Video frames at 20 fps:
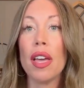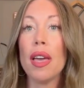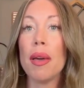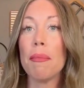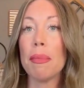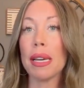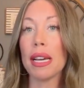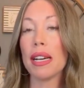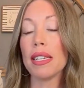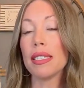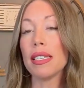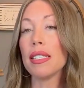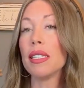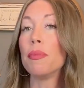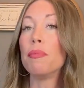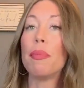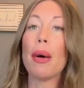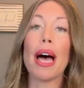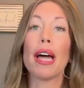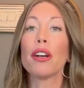because it's
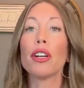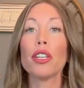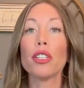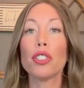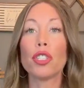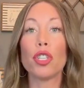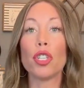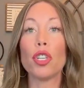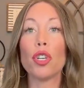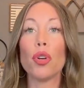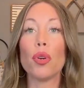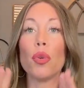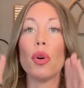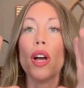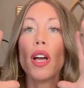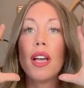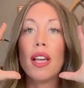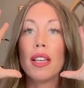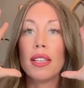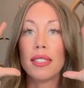better to
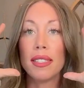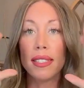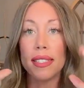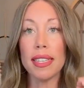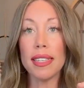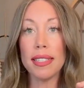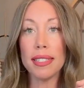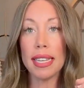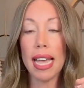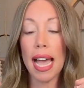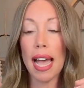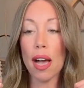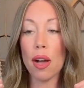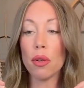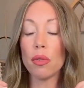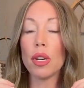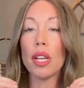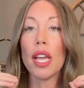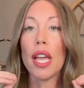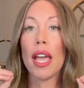sit
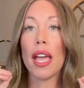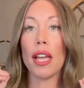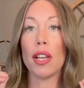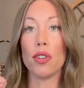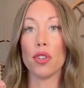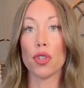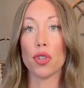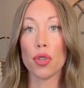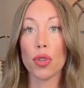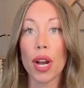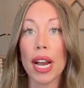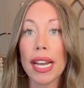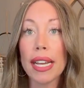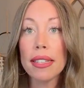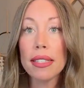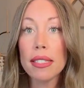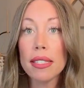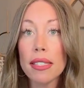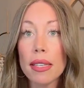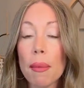down and
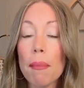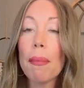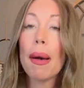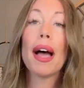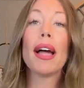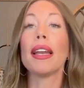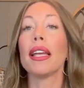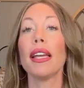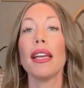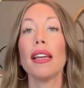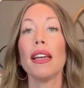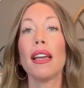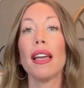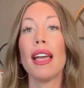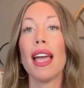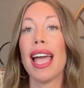train somebody